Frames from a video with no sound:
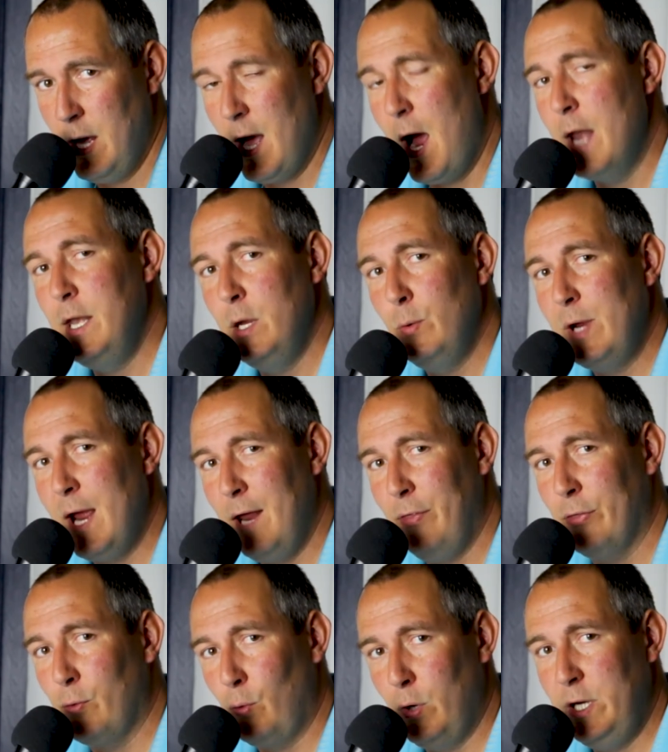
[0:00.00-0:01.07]
I knew he had
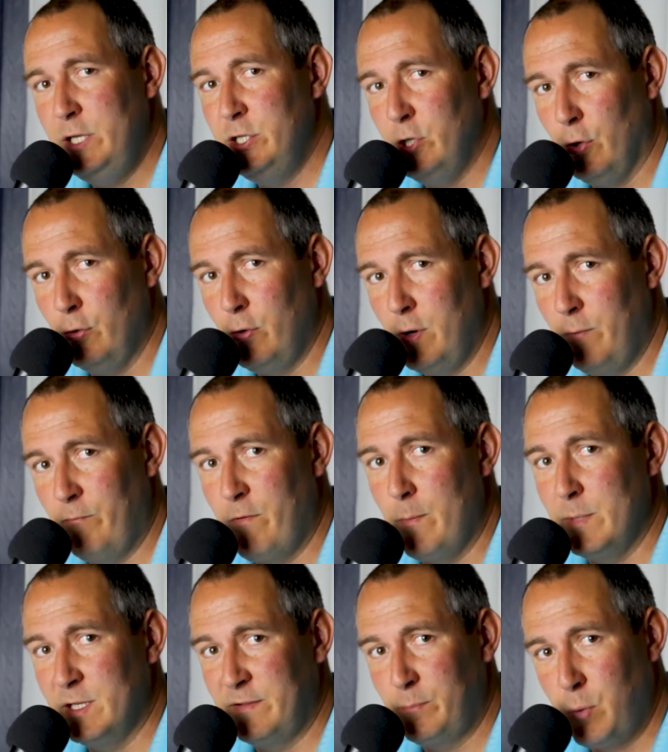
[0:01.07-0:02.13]
3 children from
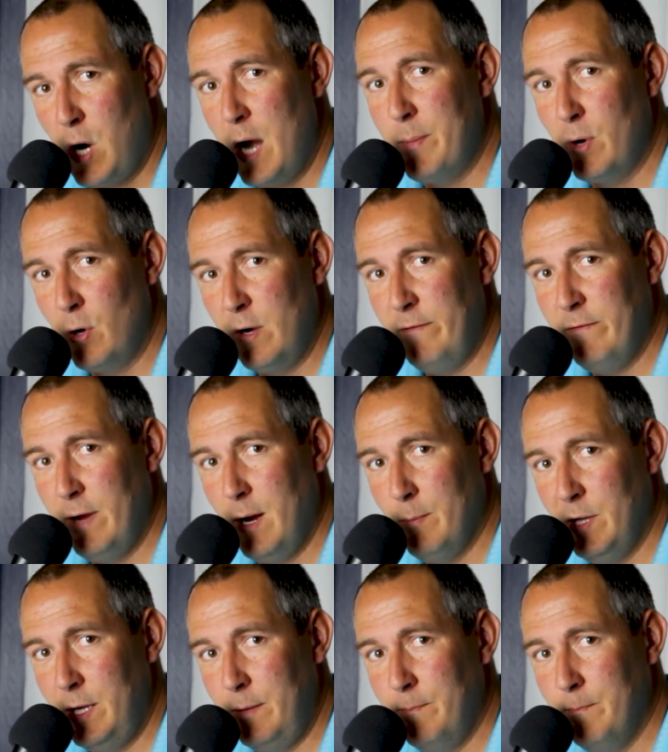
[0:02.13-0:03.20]
his primary
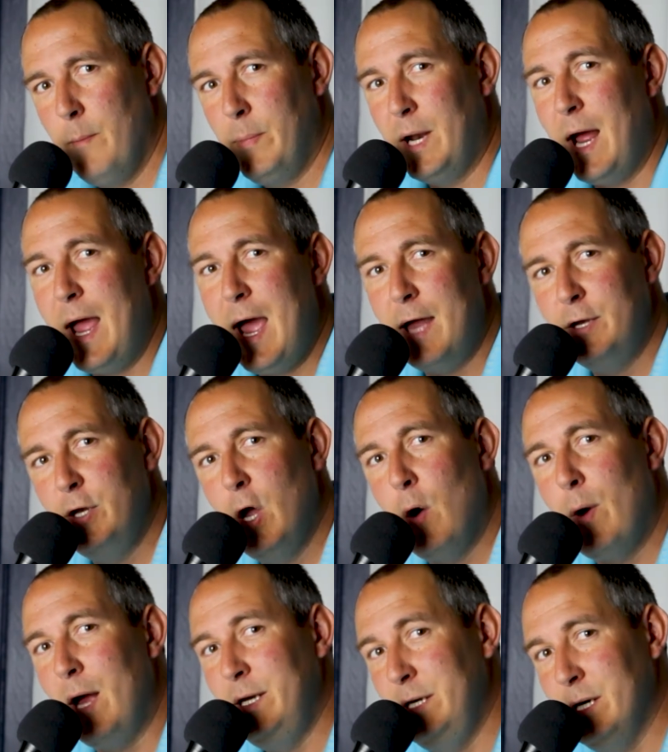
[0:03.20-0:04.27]
family, but I had
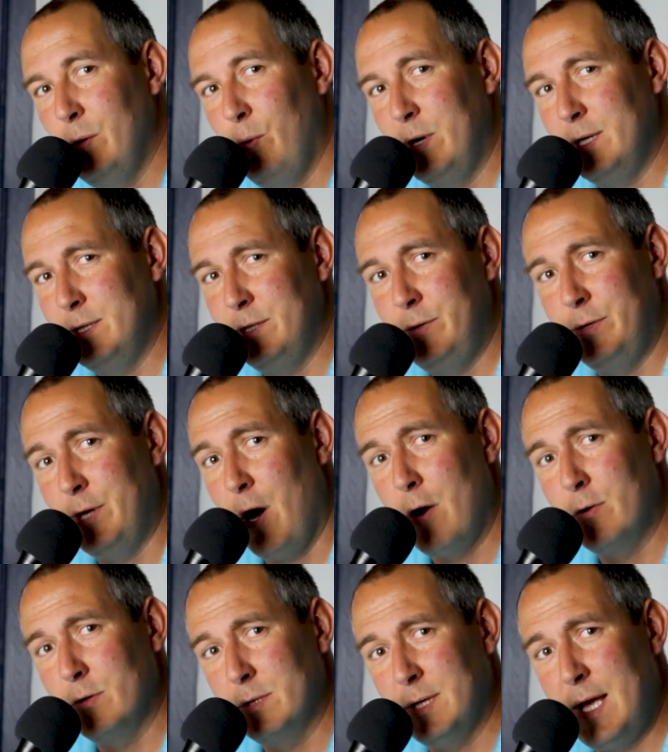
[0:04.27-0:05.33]
no idea what his
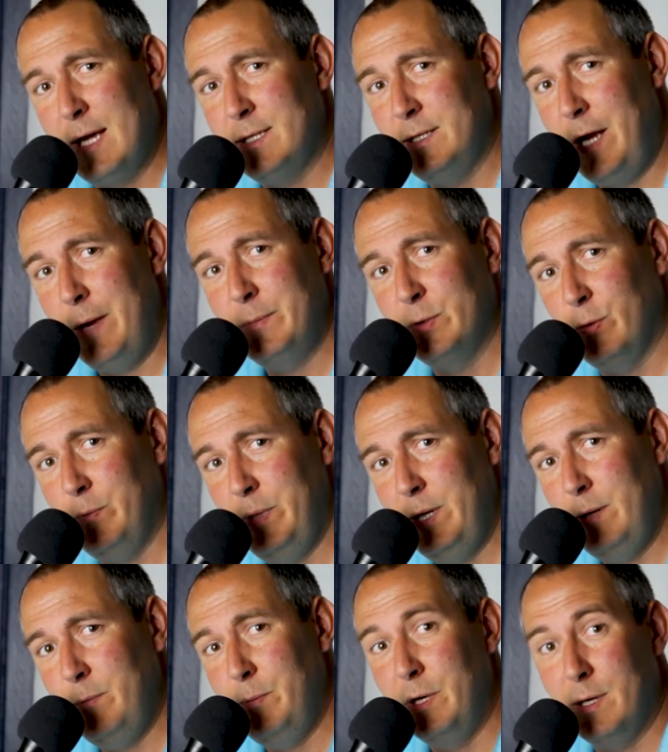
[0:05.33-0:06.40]
daughters' last names would
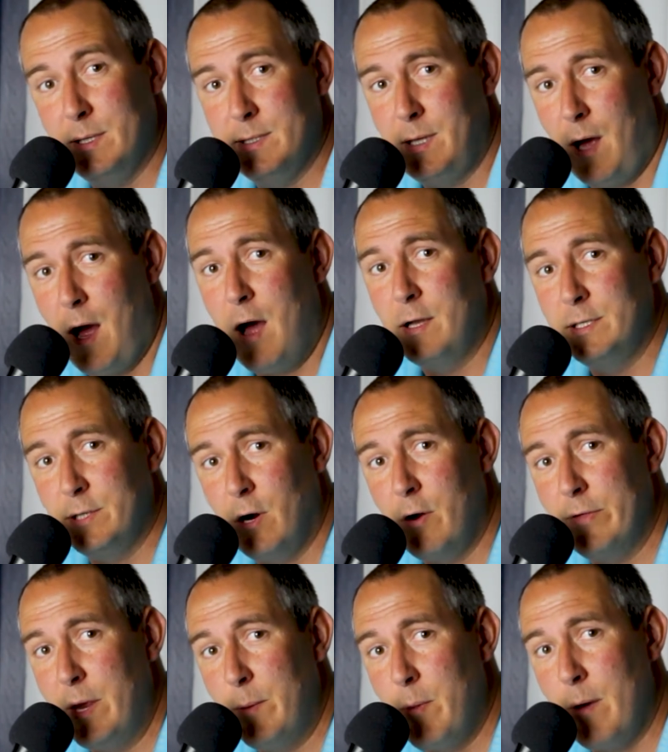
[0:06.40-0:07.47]
be because the odds are
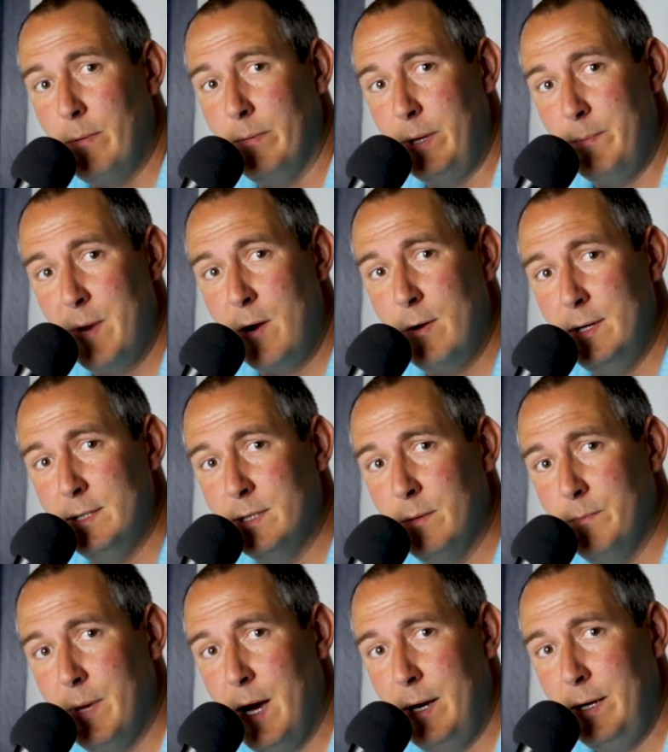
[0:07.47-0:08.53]
they probably married
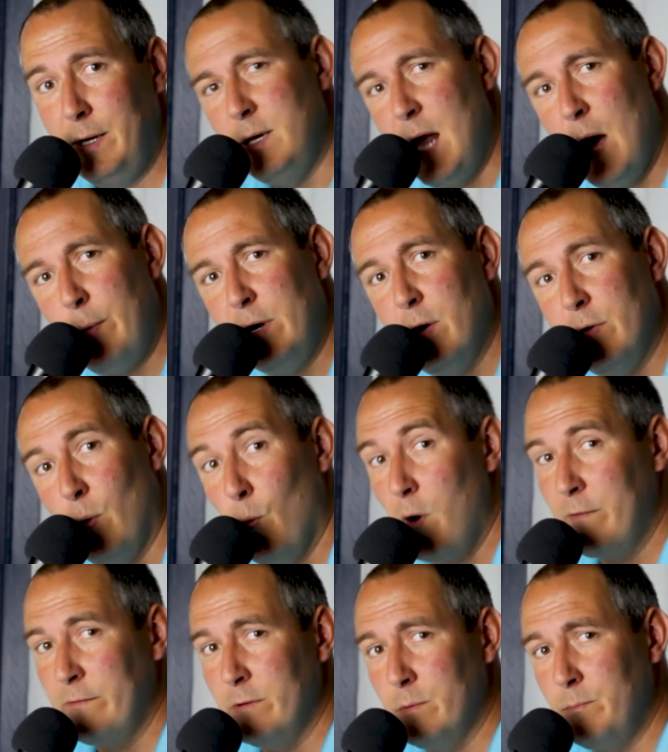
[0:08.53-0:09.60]
somebody. Now we know that
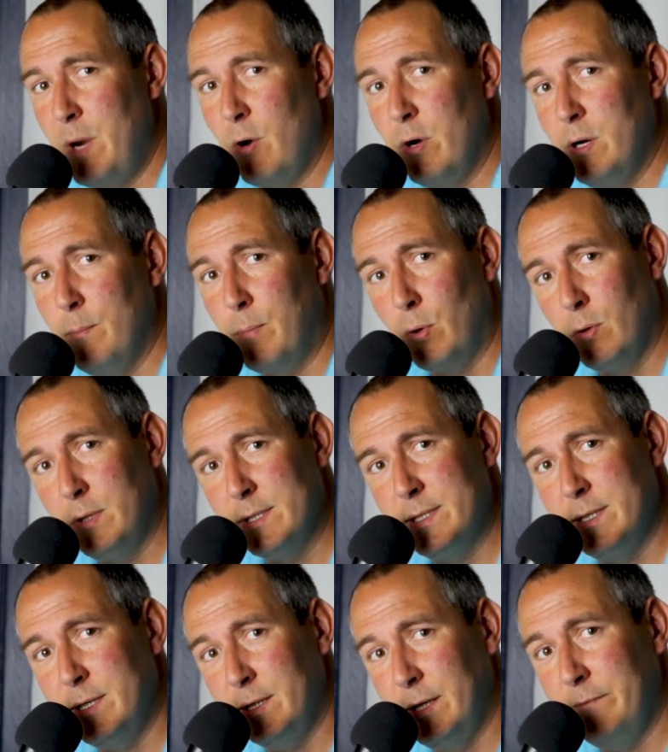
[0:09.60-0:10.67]
one of them married a
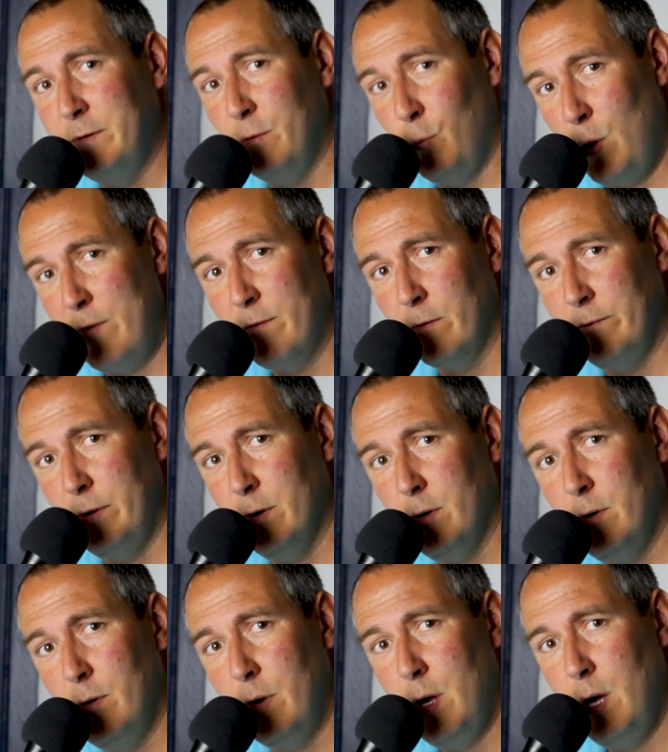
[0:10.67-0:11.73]
Burleson and lived in
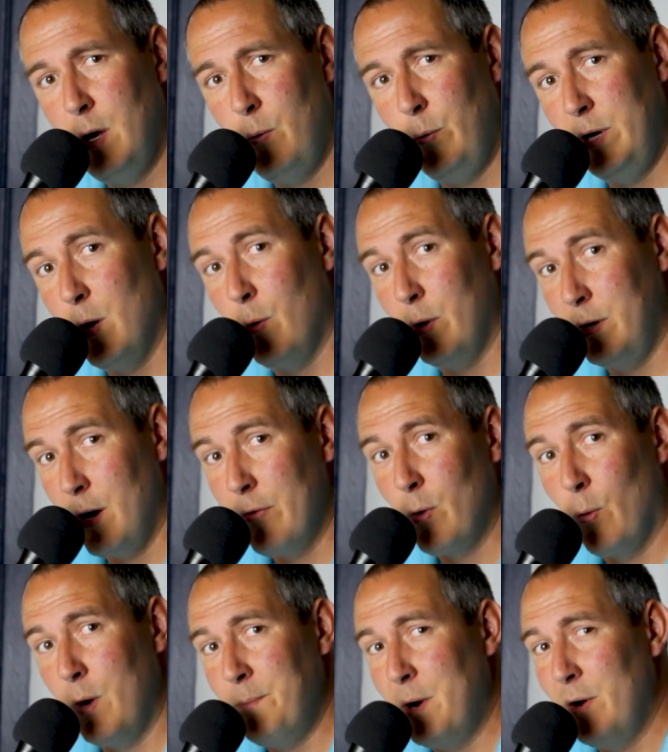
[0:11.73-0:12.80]
Weaverville. We know another
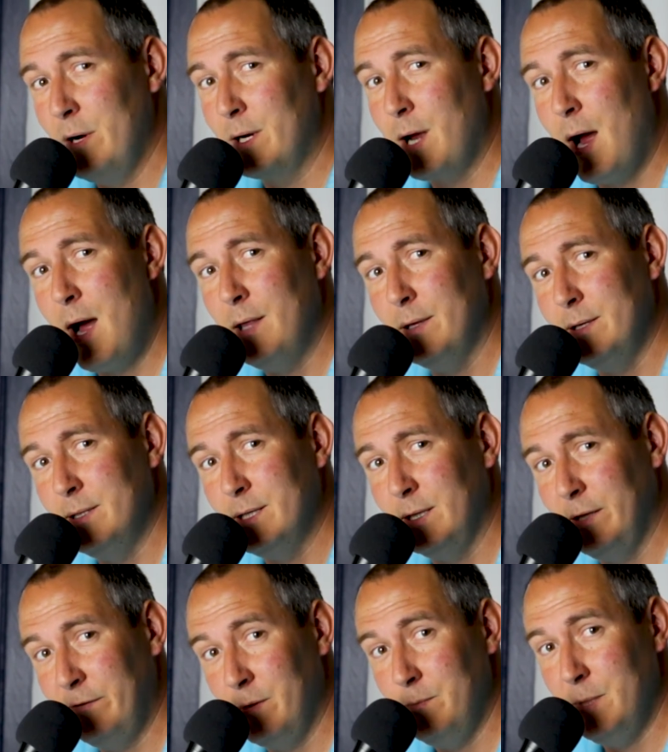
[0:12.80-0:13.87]
one married a Collins and
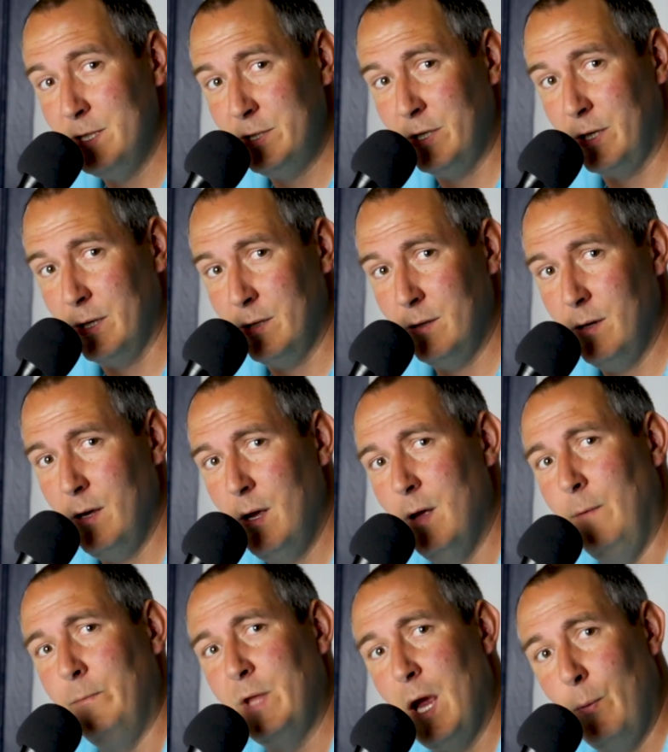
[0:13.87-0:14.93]
lived in Michigan.
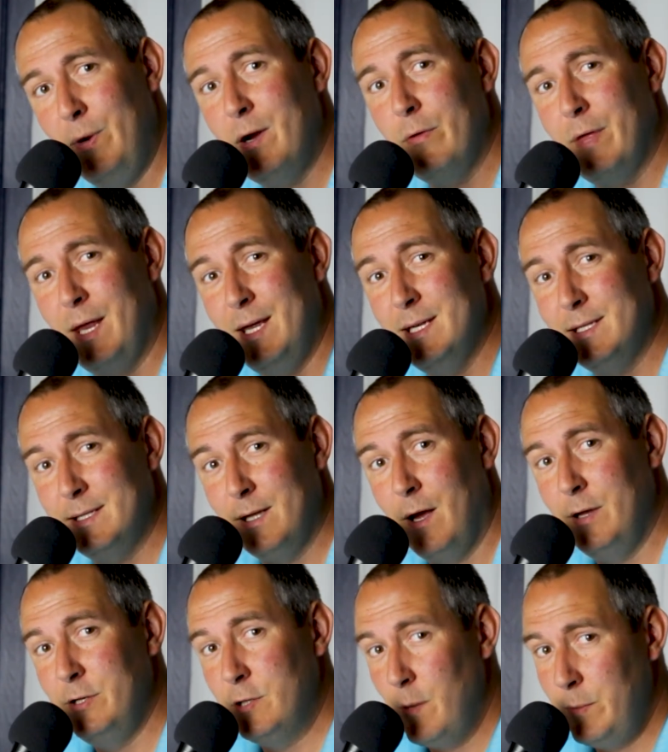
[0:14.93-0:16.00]
And we know that his
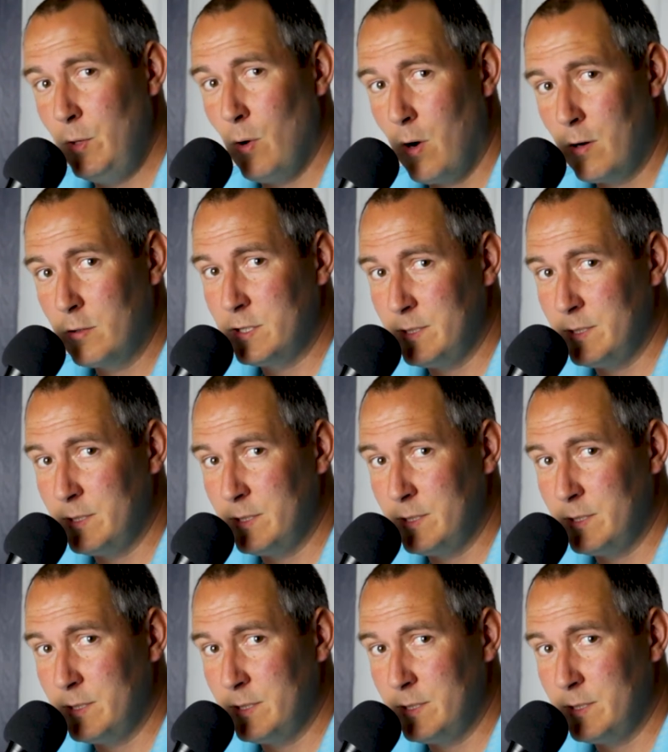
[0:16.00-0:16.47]
son, W.R.